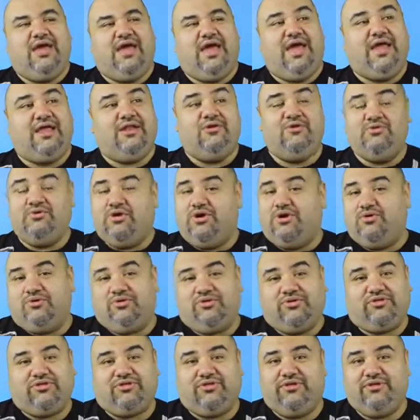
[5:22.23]
And who
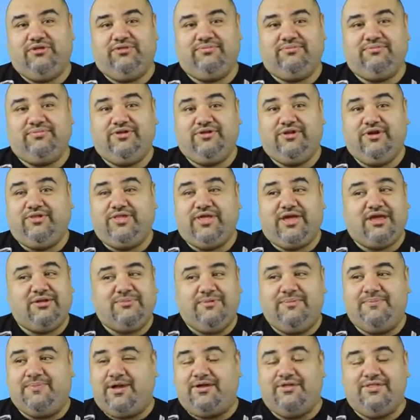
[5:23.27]
knows? You know, they could
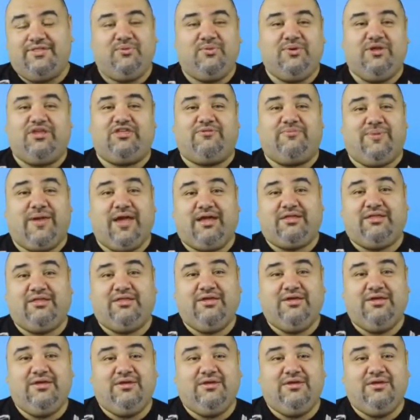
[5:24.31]
be better than we expect.